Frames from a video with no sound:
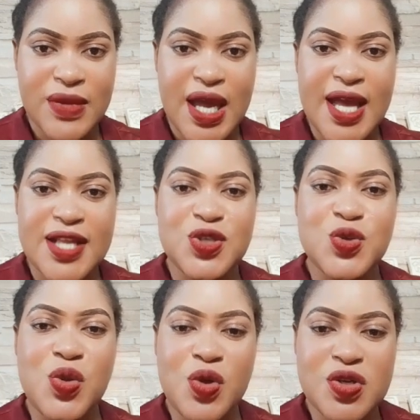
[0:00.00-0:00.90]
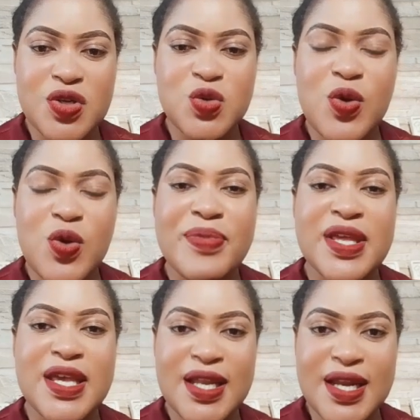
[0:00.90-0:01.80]
And to those who are
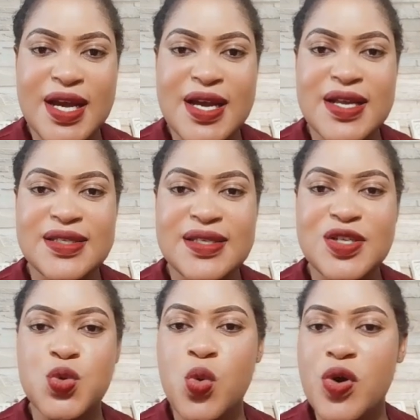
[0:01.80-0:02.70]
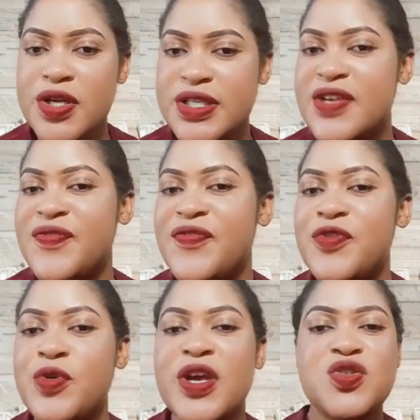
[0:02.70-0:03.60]
beginners, it won't give
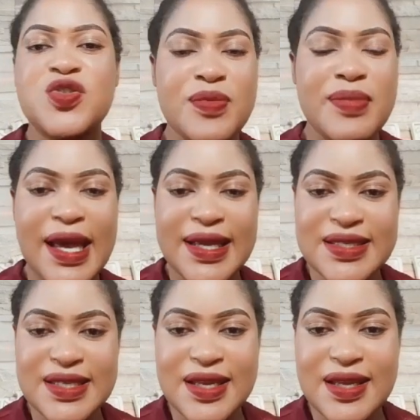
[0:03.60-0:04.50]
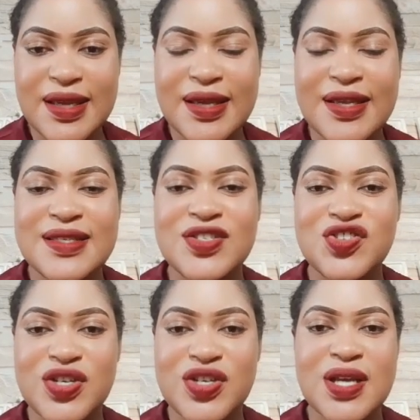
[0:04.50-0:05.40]
you extreme lightening. It's
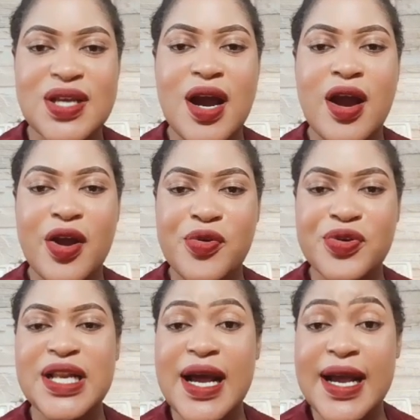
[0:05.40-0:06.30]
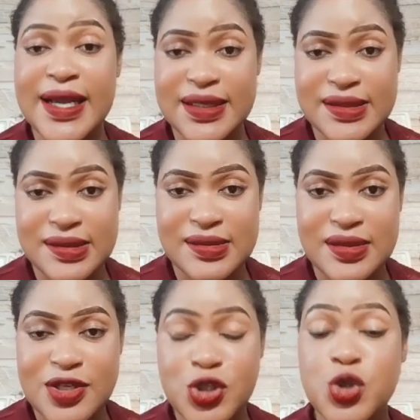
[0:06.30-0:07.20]
just a carrot light,
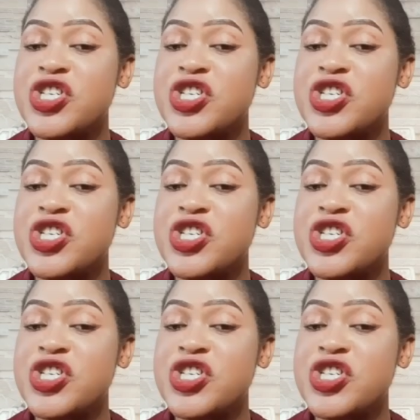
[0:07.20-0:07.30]
2